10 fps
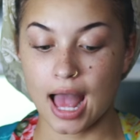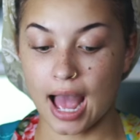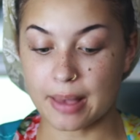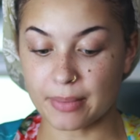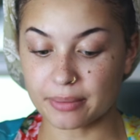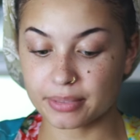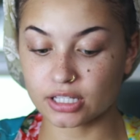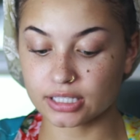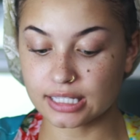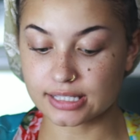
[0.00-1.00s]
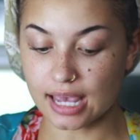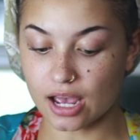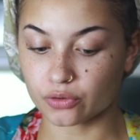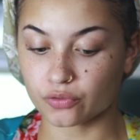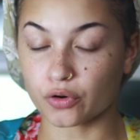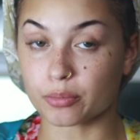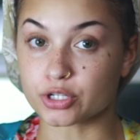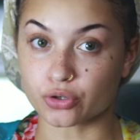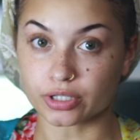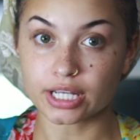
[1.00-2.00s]
I might be looking down for
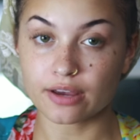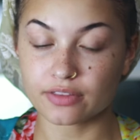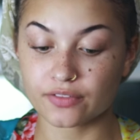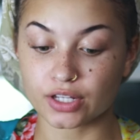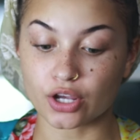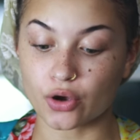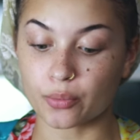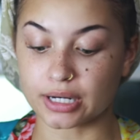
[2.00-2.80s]
majority of the video,